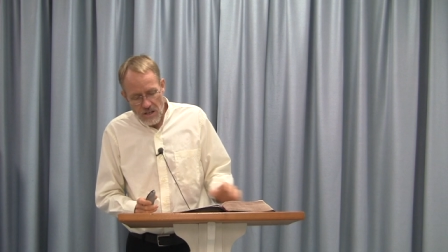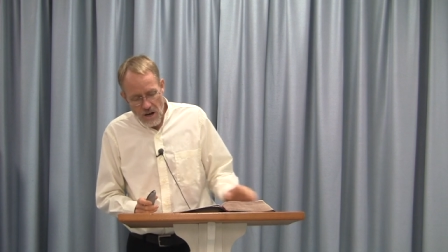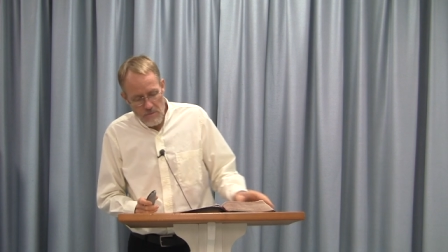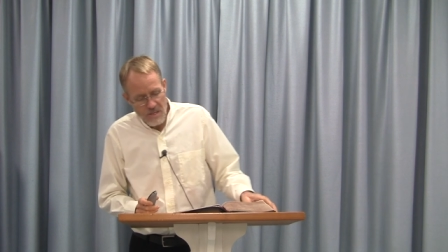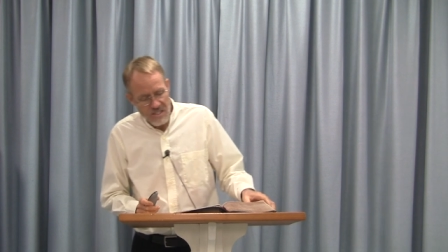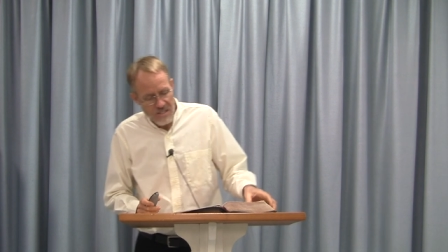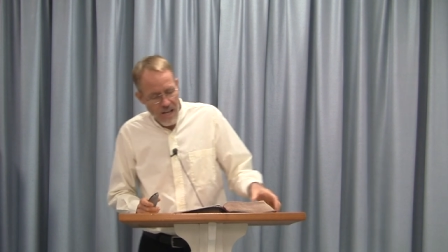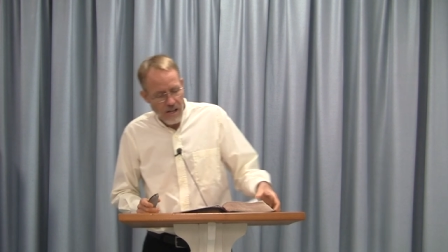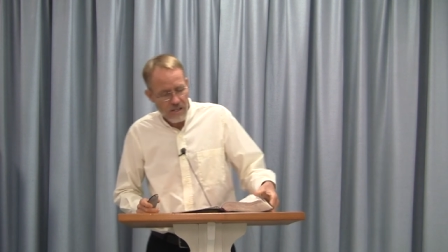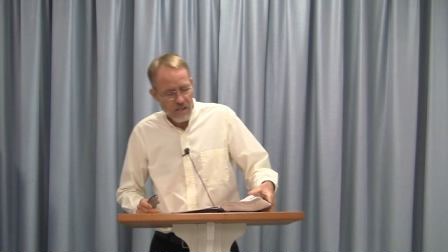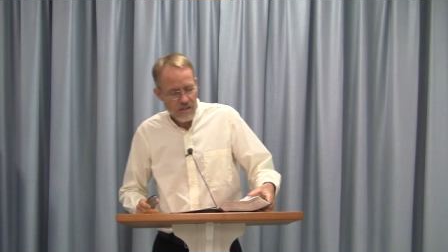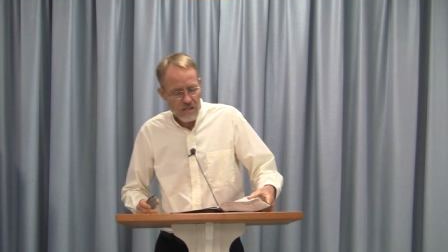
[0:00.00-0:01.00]
our
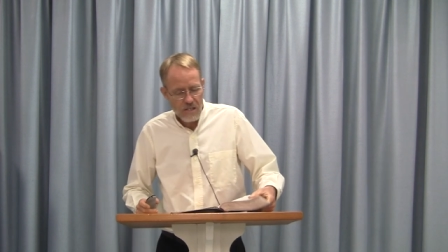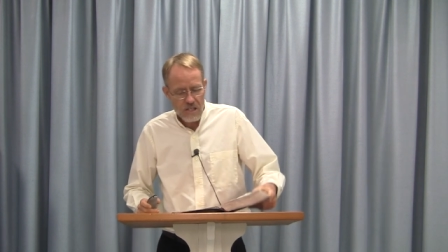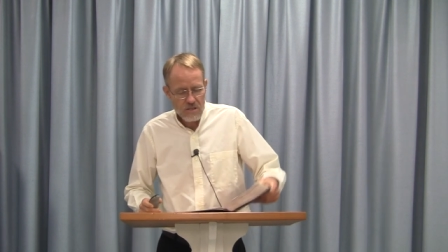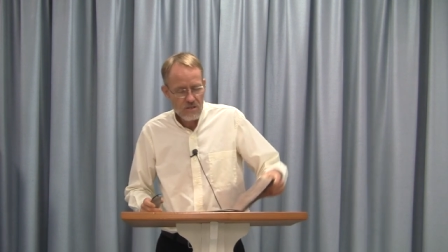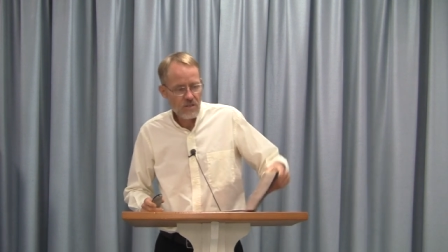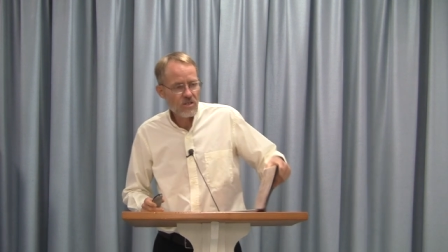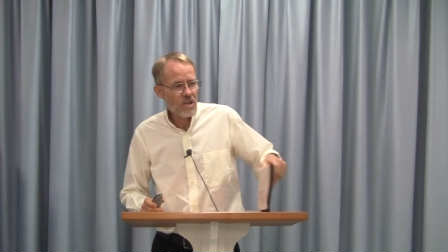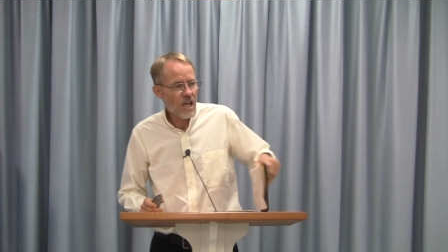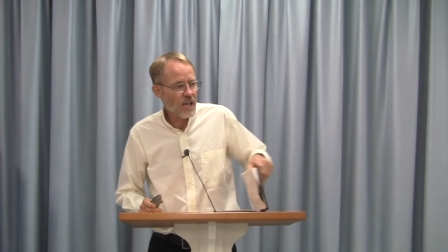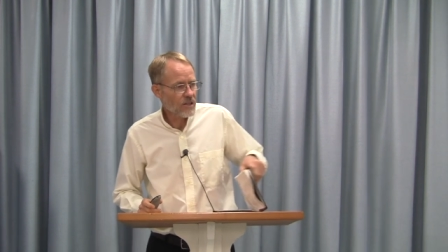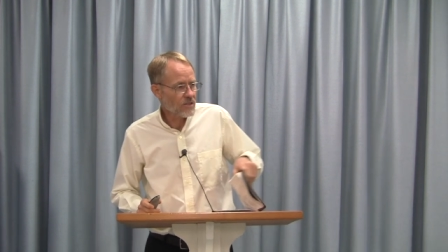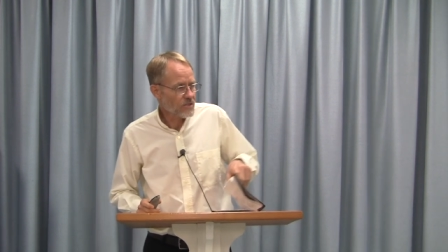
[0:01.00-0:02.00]
mentality that needs to
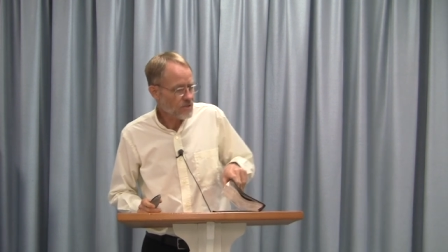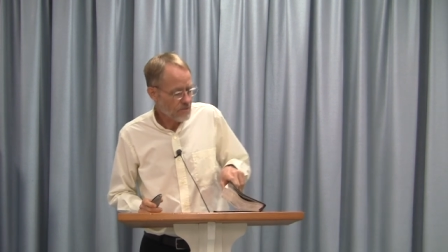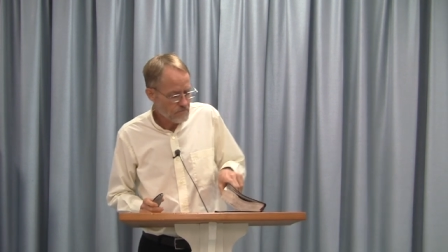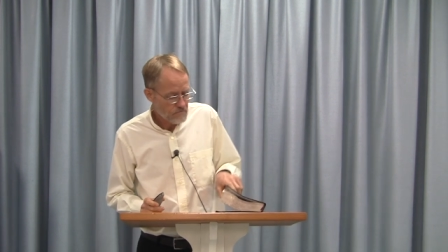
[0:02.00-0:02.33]
change.